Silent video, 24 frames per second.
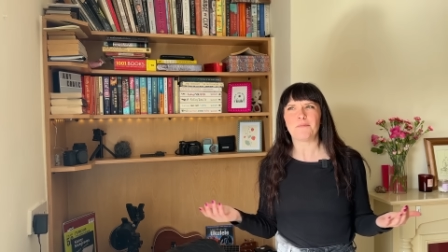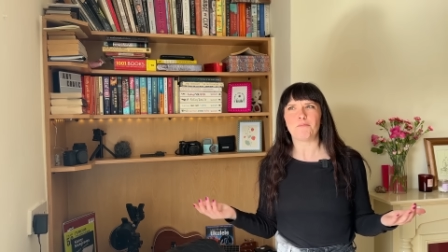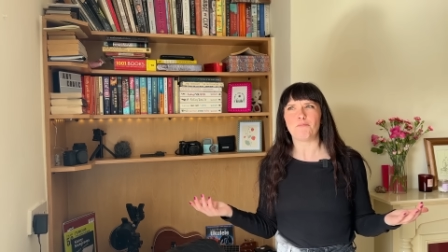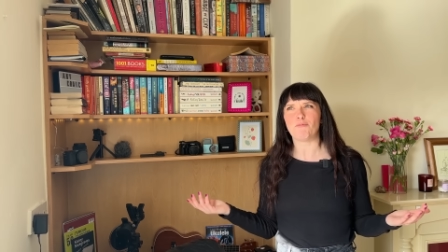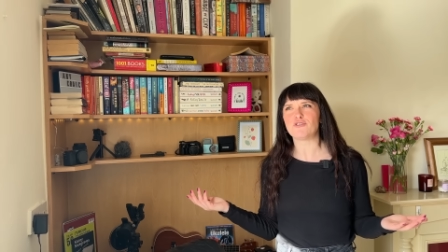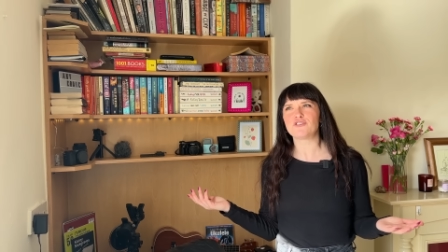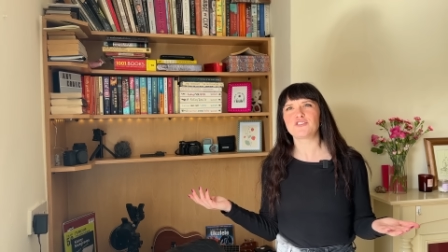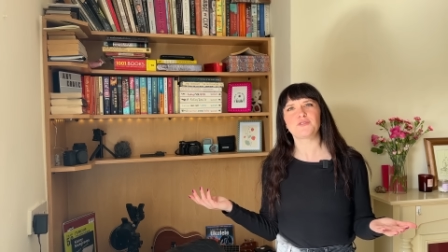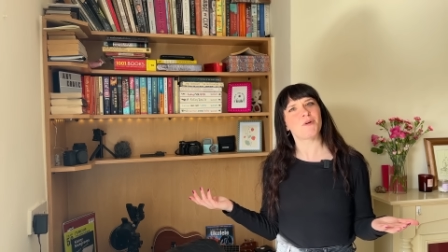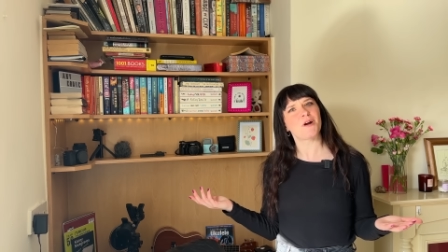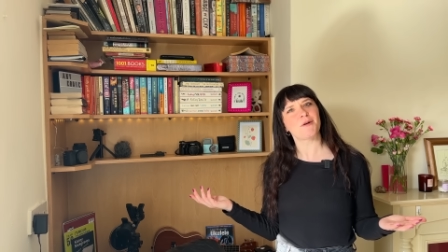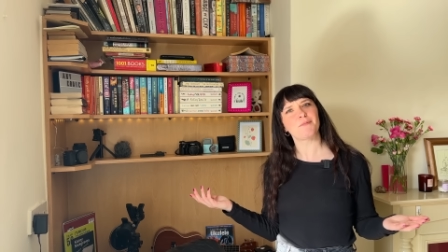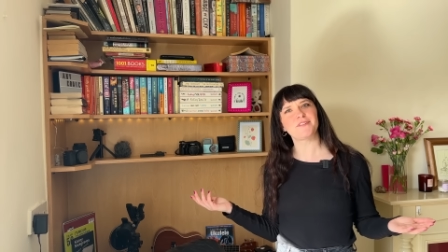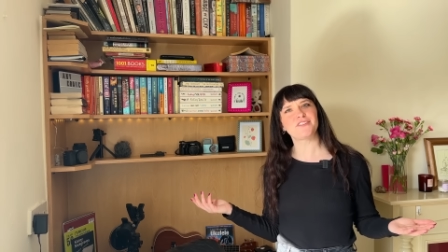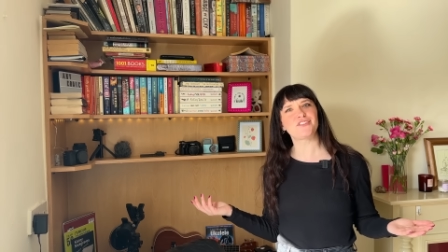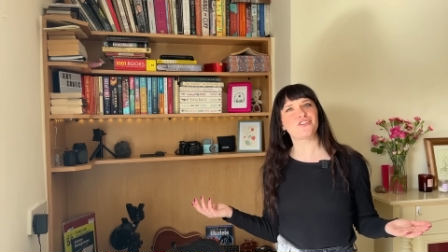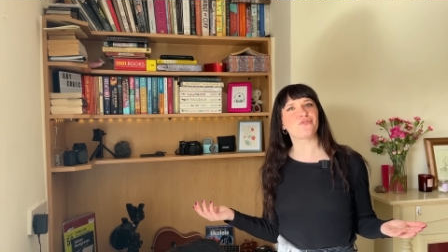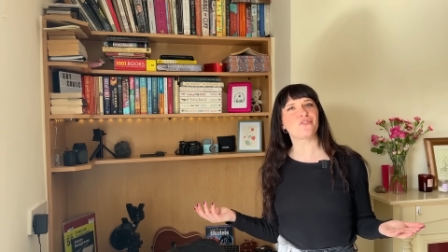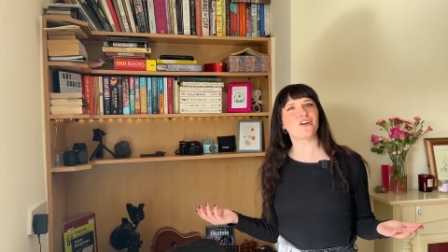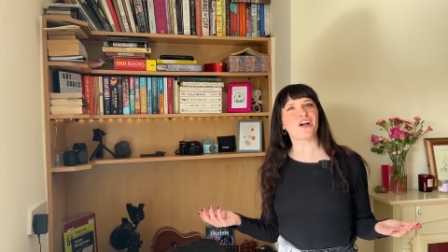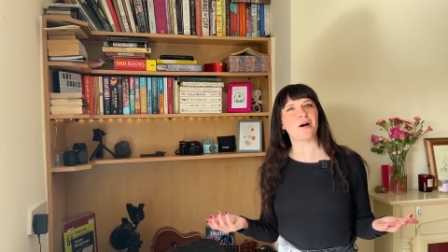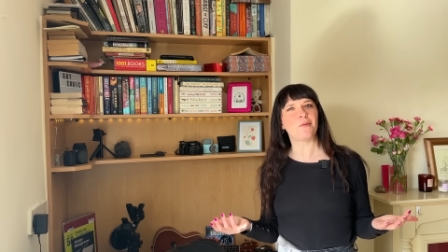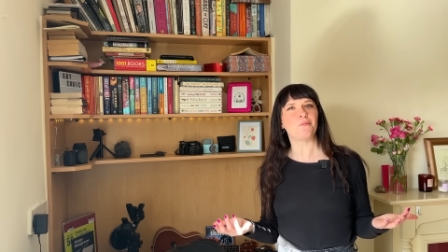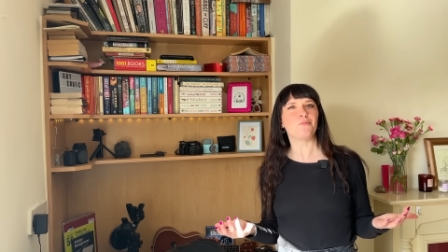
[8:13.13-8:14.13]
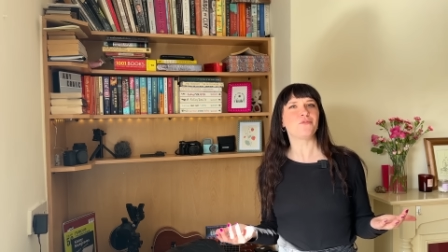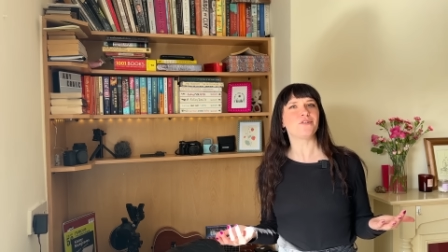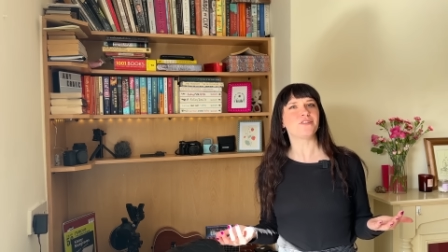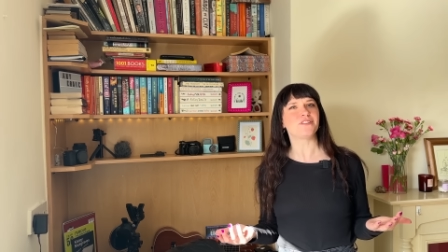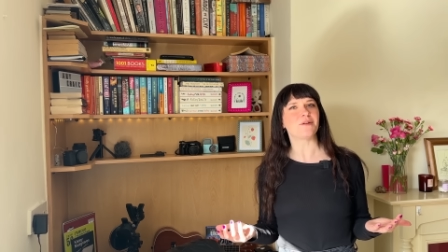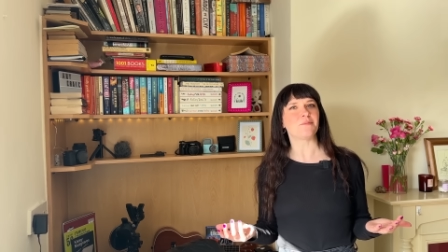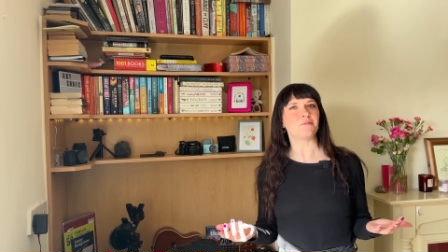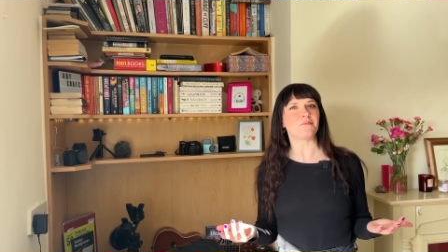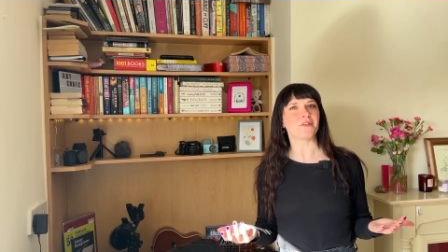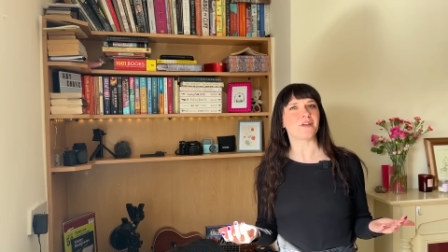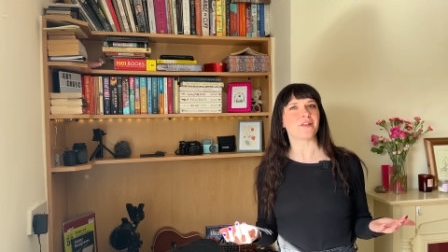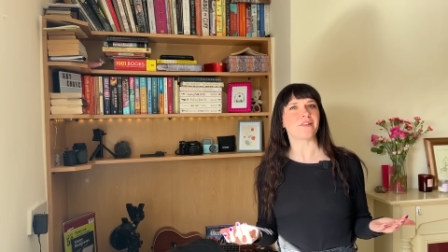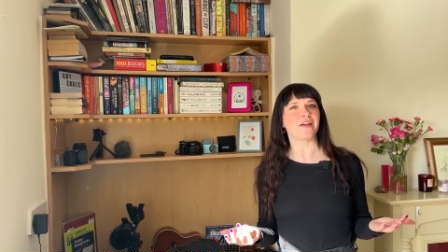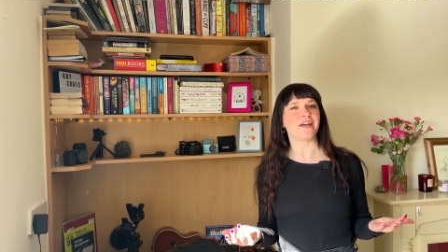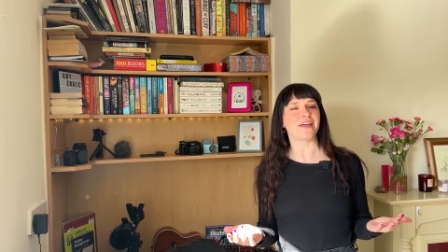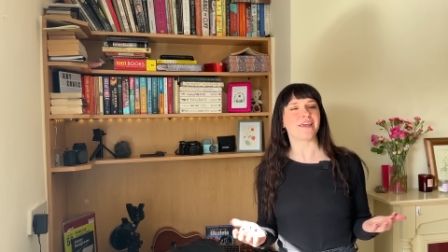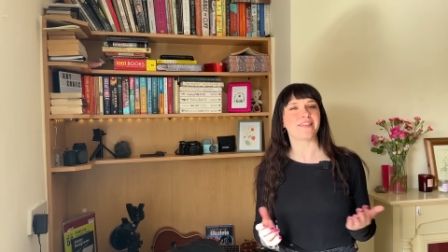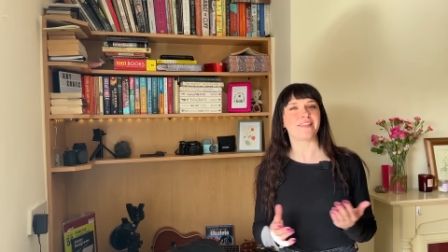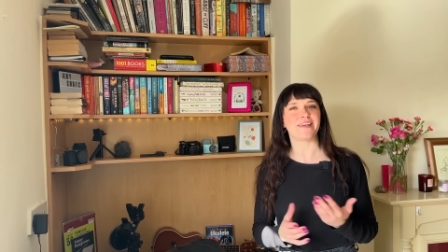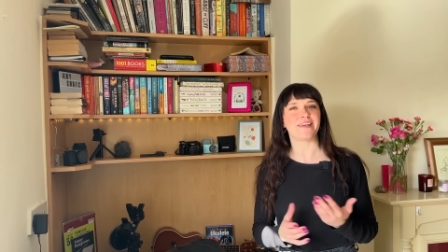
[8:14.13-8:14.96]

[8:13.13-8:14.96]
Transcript: Most apartments don't come with something like